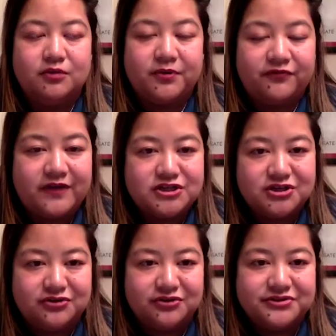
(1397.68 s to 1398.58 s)

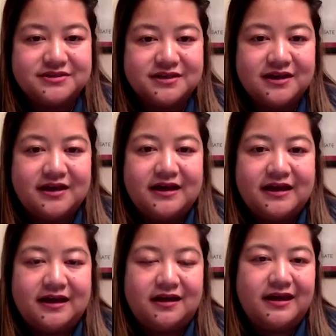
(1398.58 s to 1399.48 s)
professionals,
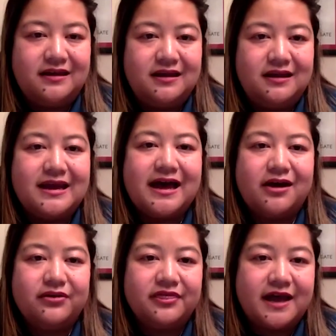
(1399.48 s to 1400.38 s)
and in
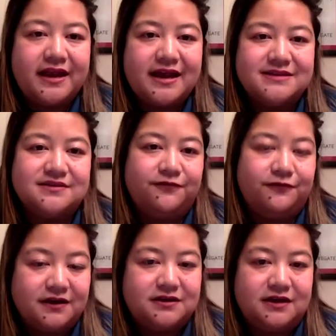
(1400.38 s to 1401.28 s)
how that has
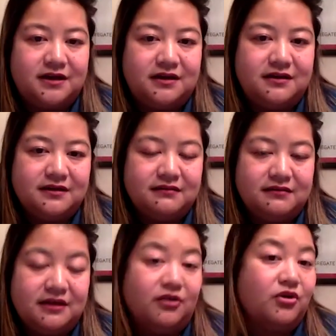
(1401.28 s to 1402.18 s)
affected,
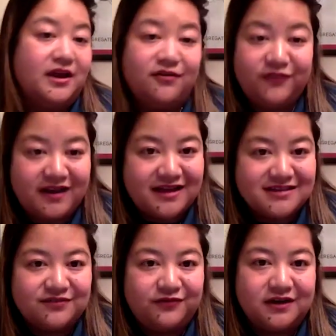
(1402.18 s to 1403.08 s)
or if it
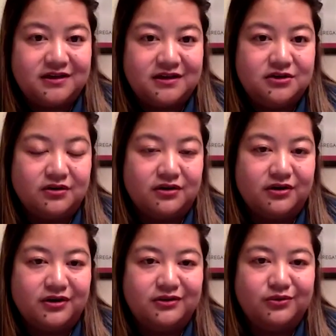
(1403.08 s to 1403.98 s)
has affected
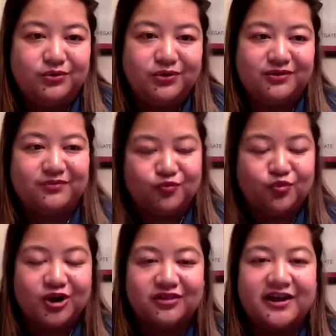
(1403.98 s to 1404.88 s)
your
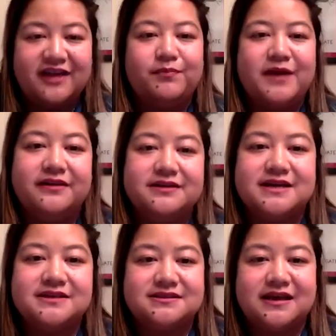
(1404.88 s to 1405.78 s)
work-life balance
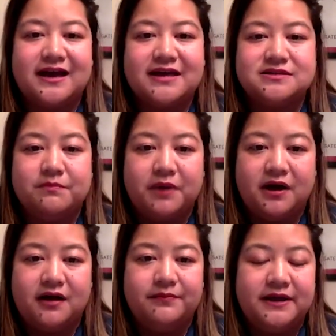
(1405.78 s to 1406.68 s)
as a
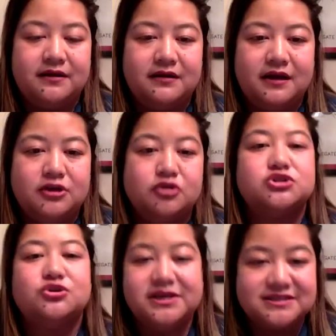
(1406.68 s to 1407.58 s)
mom and your
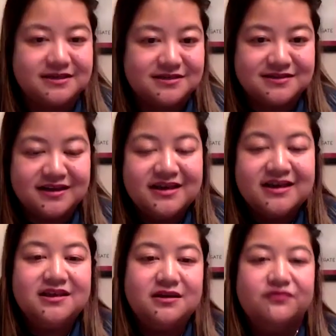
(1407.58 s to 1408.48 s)
choices
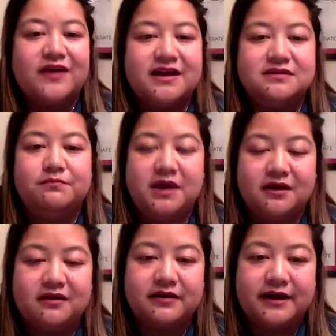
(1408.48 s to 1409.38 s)
that you've had to
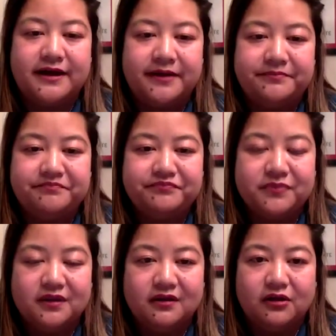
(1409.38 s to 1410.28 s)
make
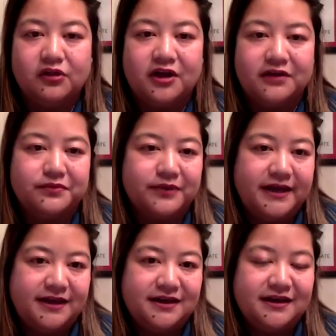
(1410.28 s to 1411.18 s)
along the
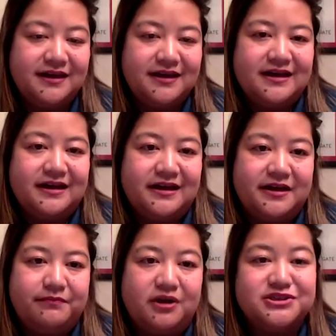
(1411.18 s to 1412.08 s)
way.
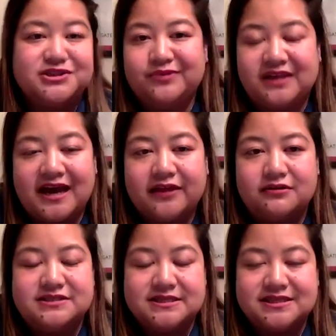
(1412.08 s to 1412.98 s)
I'll start with
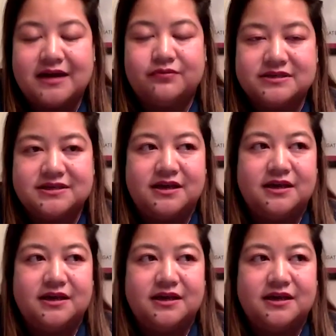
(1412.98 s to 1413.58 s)
Catherine, since that was